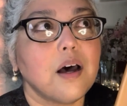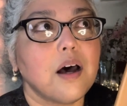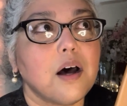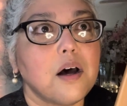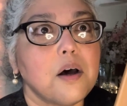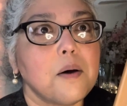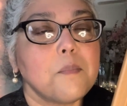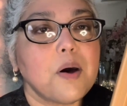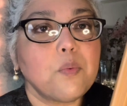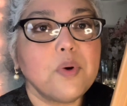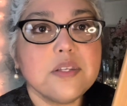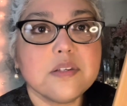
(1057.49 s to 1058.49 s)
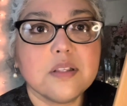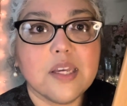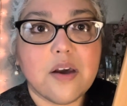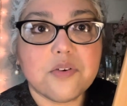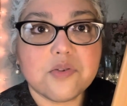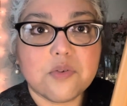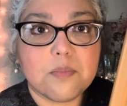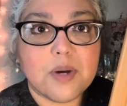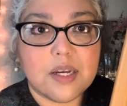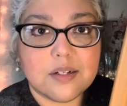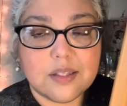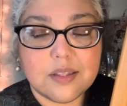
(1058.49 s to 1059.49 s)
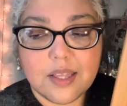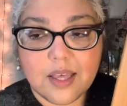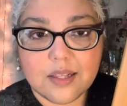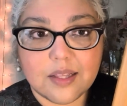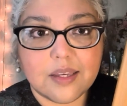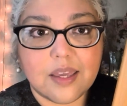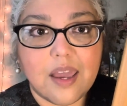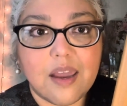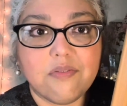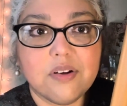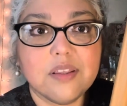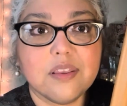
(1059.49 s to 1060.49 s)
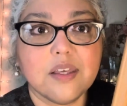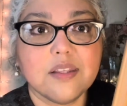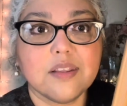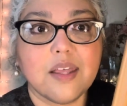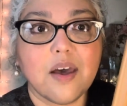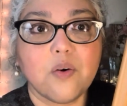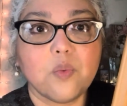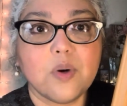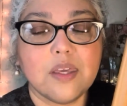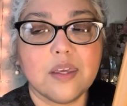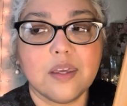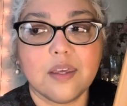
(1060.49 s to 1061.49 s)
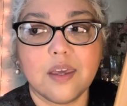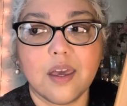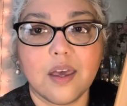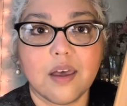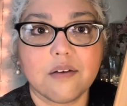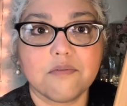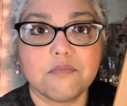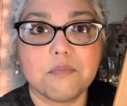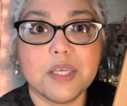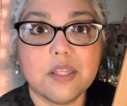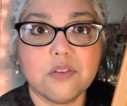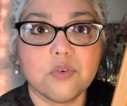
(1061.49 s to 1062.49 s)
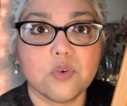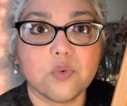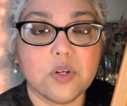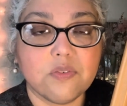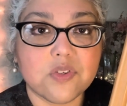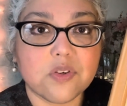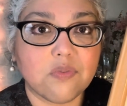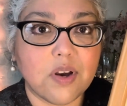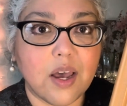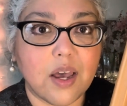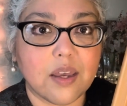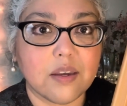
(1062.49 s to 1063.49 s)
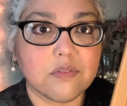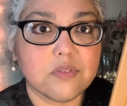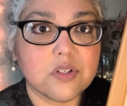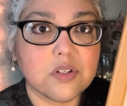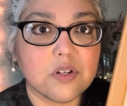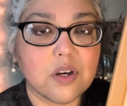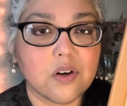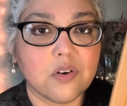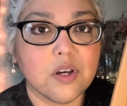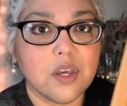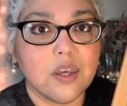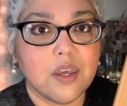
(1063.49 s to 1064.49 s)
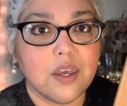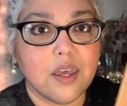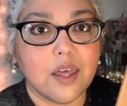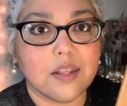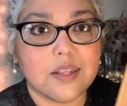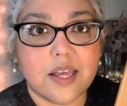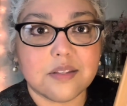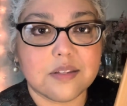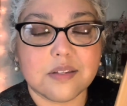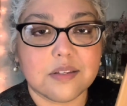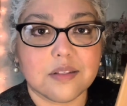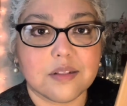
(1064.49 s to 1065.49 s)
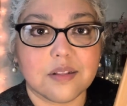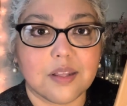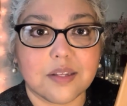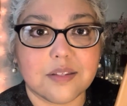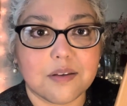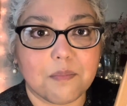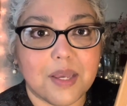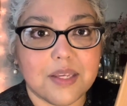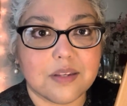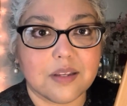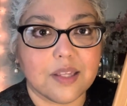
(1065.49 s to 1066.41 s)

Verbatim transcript: um, recently I was reminded that like everything that we have been through, we've survived, you know, and that's that's amazing.